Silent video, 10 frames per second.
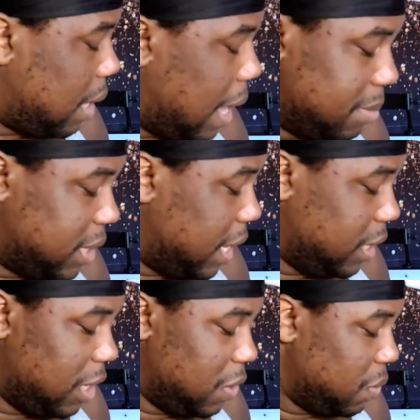I'm
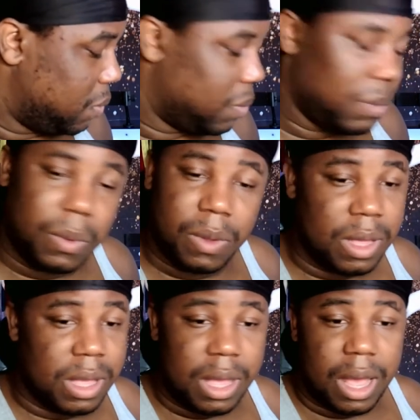telling you,
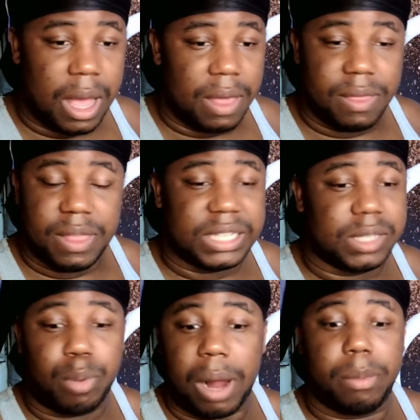this
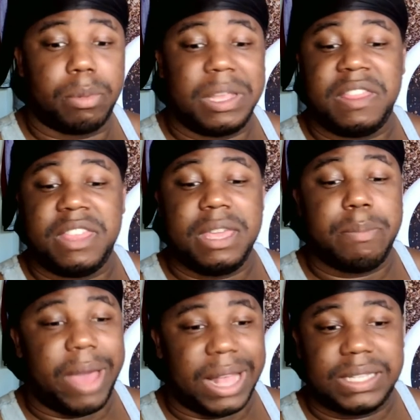is probably the
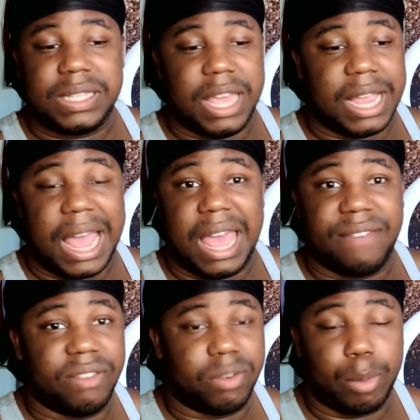best thing I
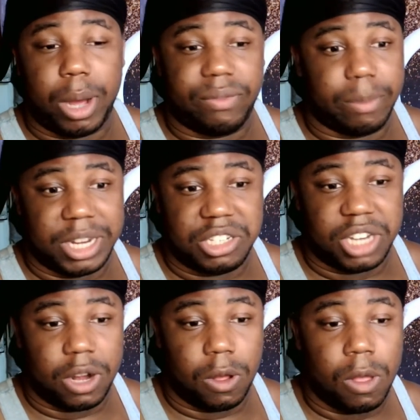have ever bought for my
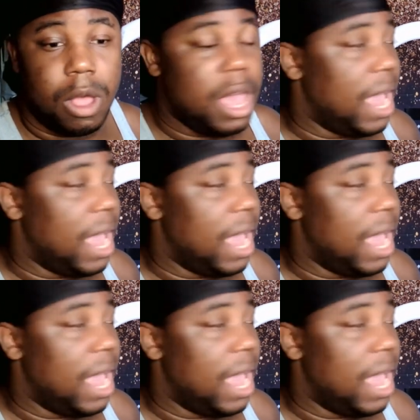channel.